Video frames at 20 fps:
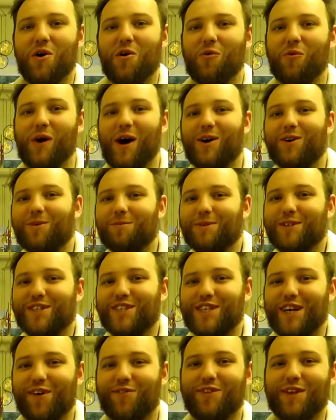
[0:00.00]
Welcome to
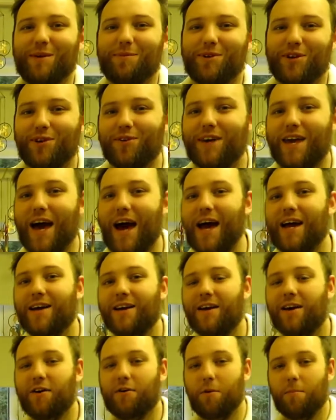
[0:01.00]
Chef Tips UK
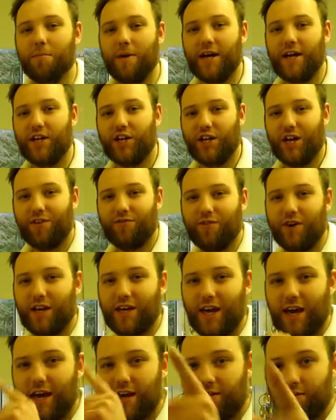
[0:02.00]
with me, Chef
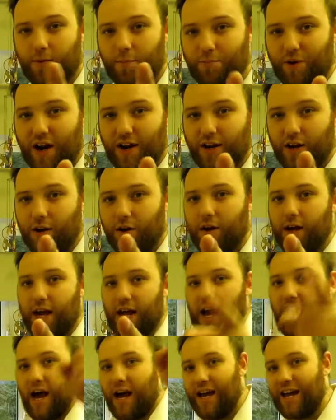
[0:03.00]
Ricky. If you're brand new
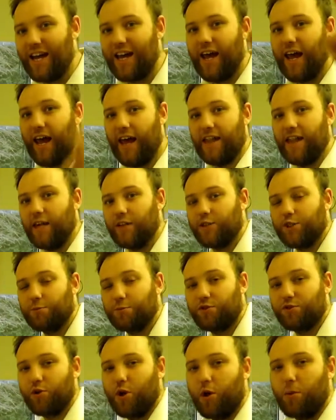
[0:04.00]
here, hit that
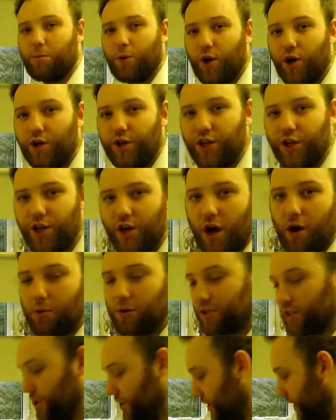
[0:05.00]
subscribe button, you know
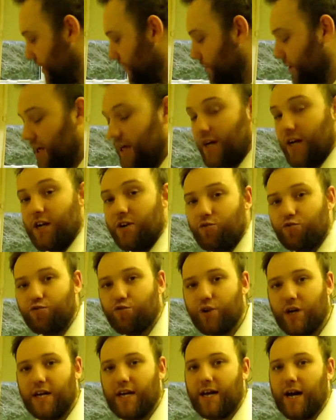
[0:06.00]
what to do,
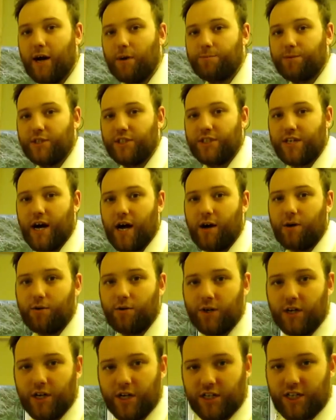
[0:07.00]
really helps us
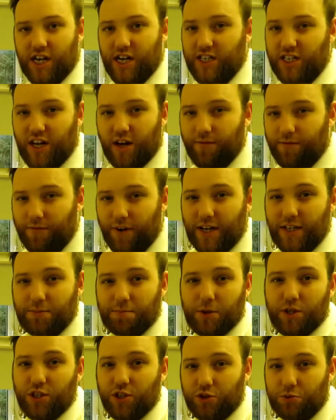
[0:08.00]
out. Check us out on
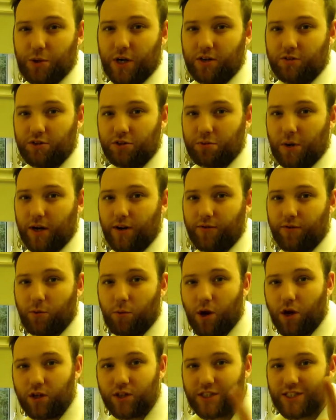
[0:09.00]
Facebook and Twitter as well if you
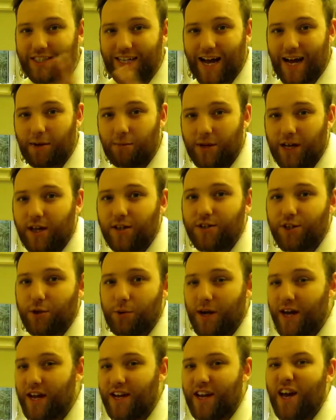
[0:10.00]
want. Today we are
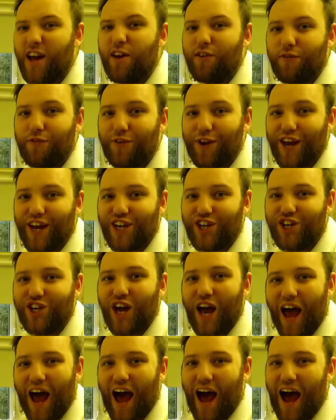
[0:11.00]
doing fish
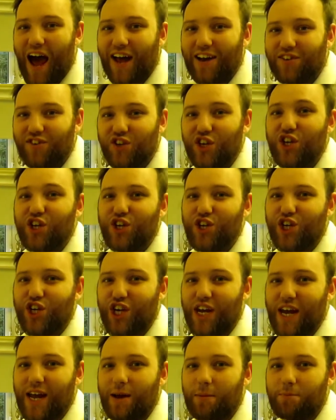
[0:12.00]
and
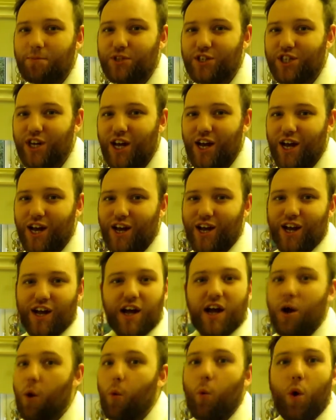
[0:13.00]
chips.
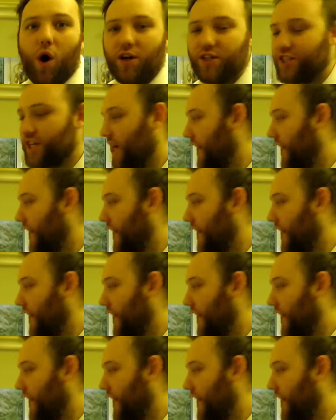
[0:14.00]
What a